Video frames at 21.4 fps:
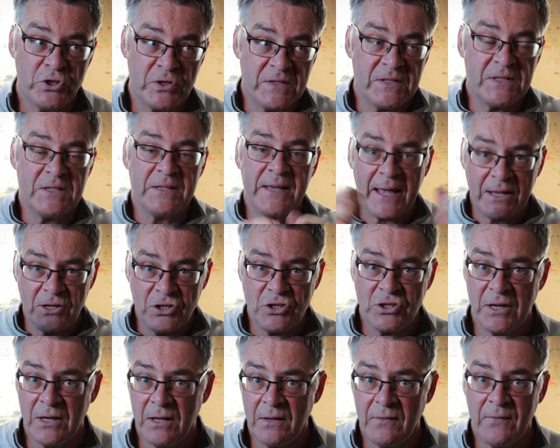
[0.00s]
is
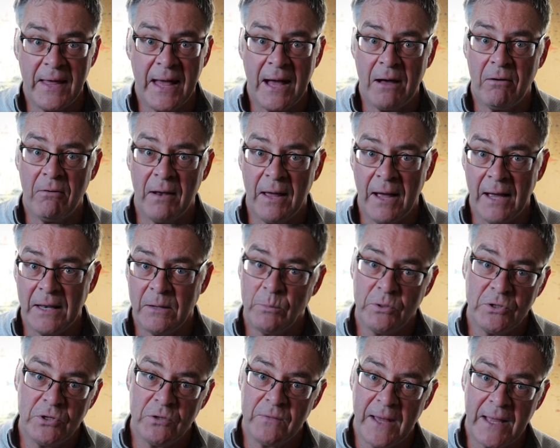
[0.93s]
sketching the outline, and
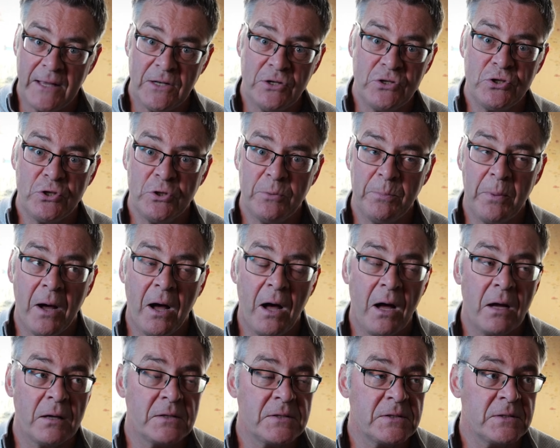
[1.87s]
we do that in 2
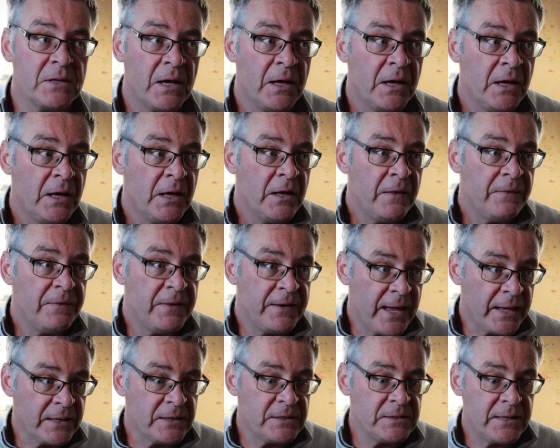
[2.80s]
parts. The
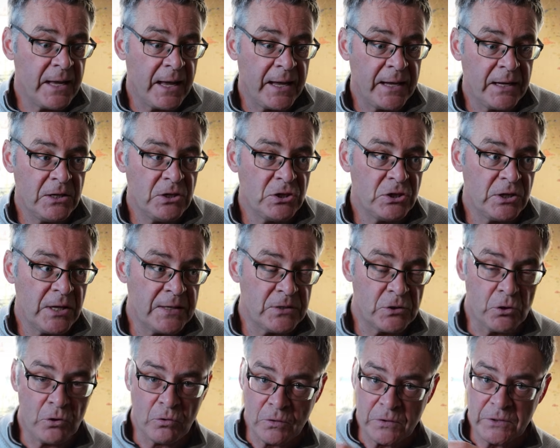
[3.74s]
next stage
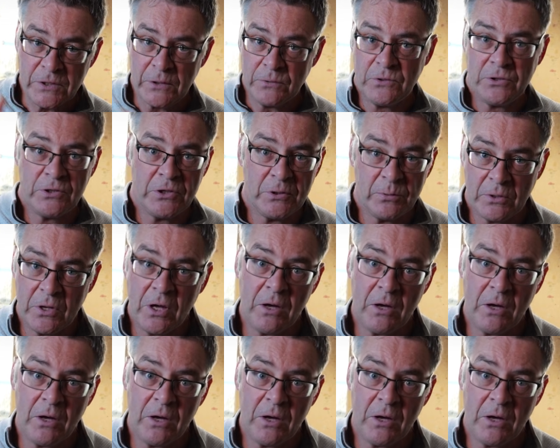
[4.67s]
is also to do with